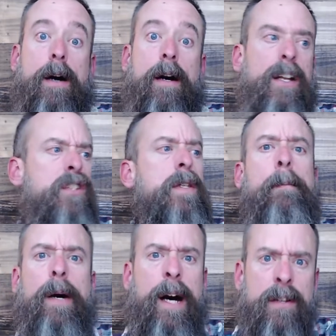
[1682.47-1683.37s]
It's
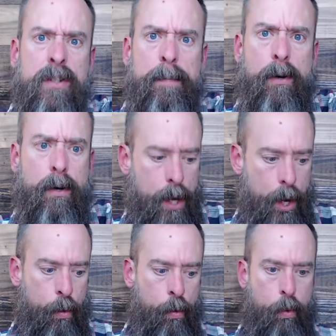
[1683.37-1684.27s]
impossible.
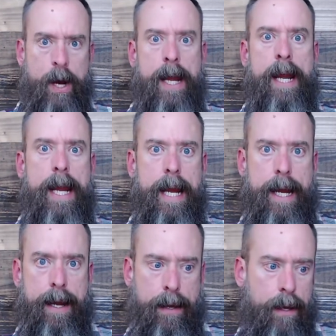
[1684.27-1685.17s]

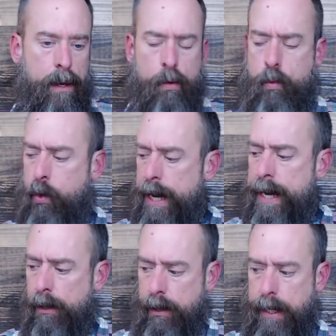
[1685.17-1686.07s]
We
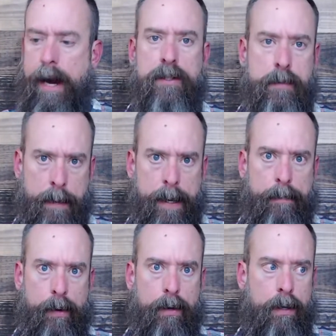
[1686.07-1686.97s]
are God's
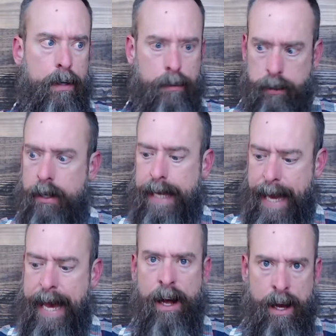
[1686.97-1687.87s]
people. Look
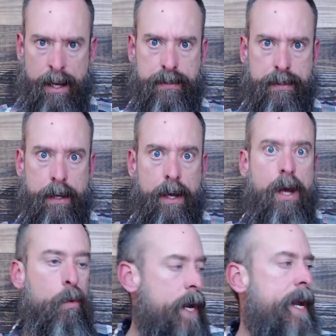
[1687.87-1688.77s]
at us.
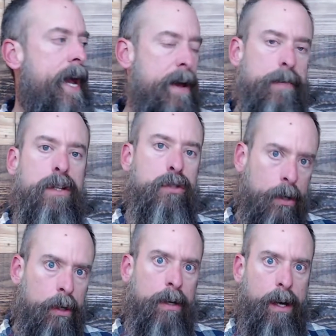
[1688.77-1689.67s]
We have his
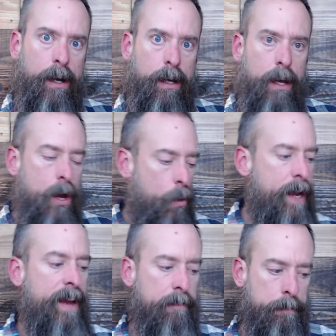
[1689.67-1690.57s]
Torah. We
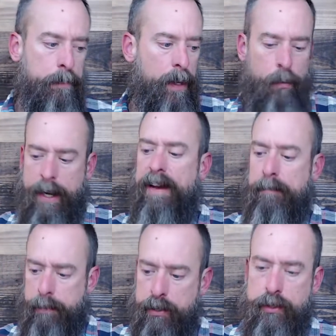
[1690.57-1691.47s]
have
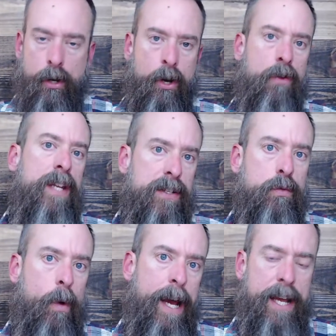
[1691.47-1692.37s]
preserved his
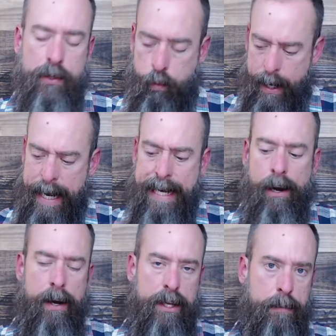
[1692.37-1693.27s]
ways. We are
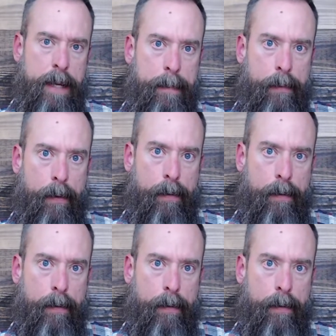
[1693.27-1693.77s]
his people.